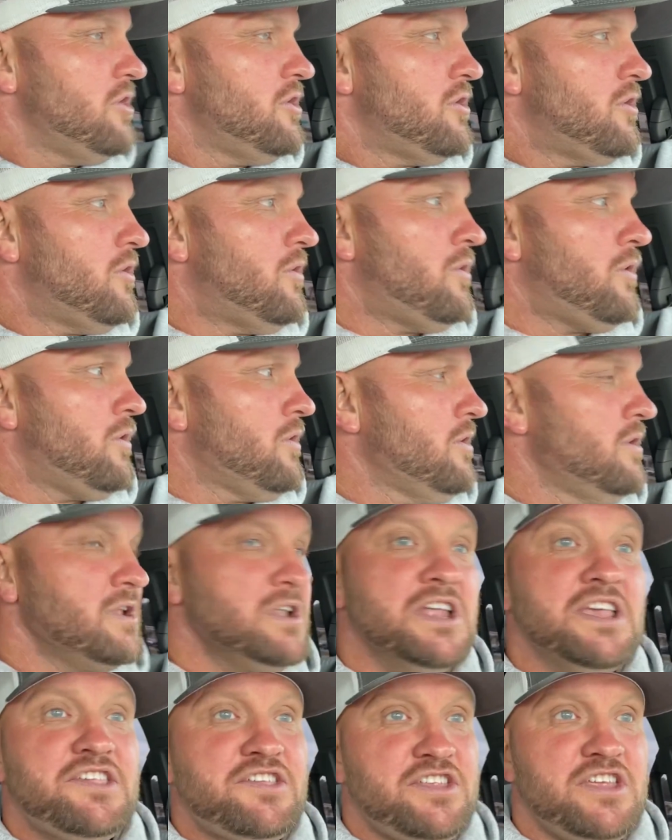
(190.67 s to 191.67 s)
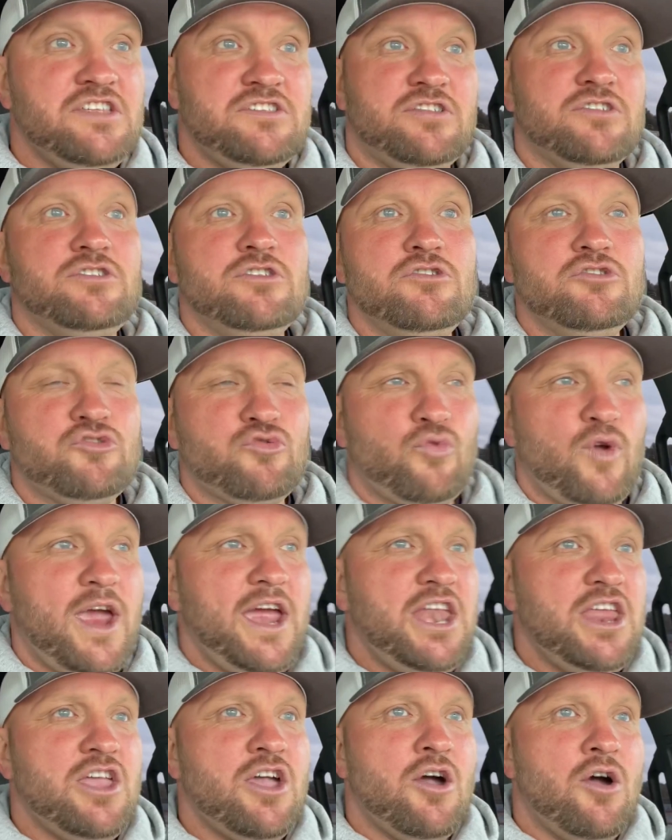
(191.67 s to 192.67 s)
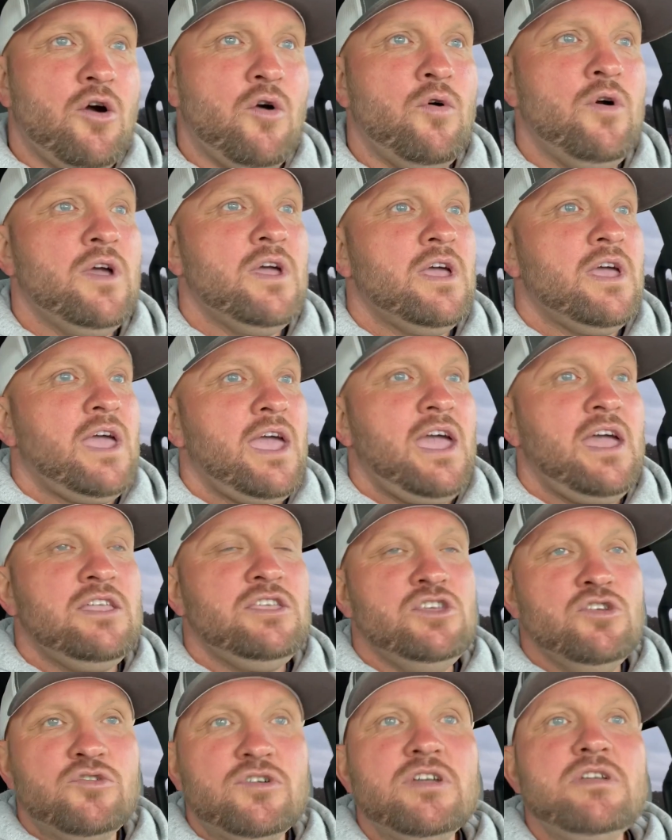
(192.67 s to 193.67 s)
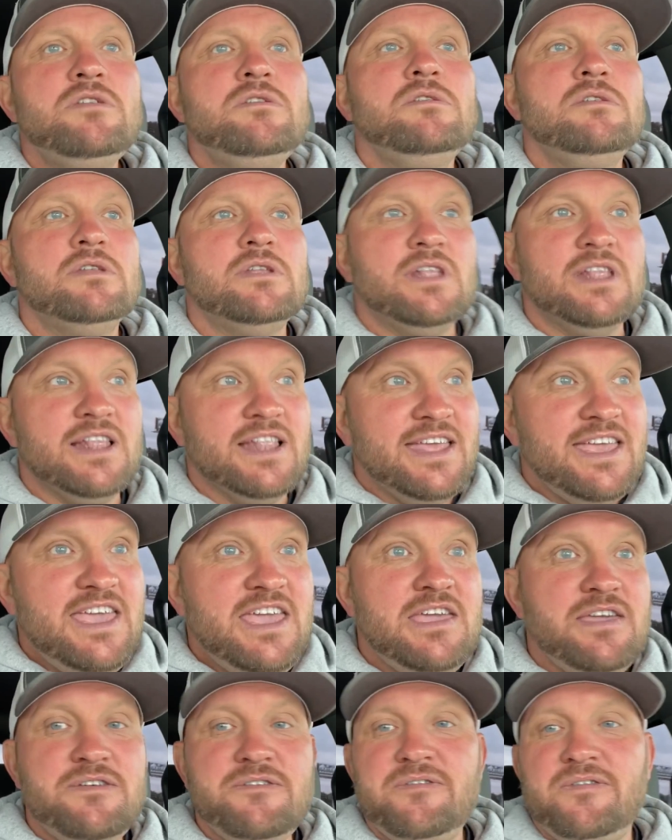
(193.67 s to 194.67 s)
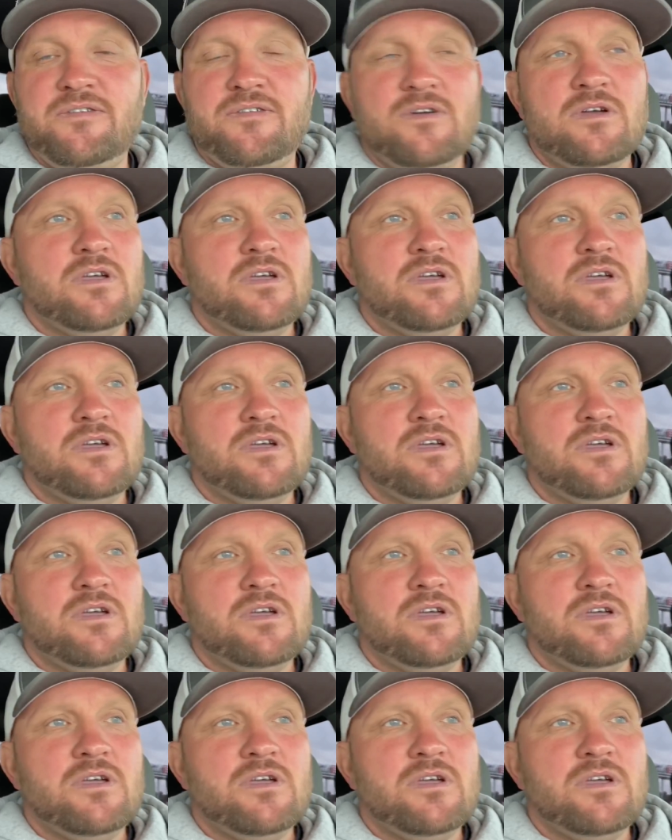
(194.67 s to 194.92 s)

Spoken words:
or listening to news radio, and you can leave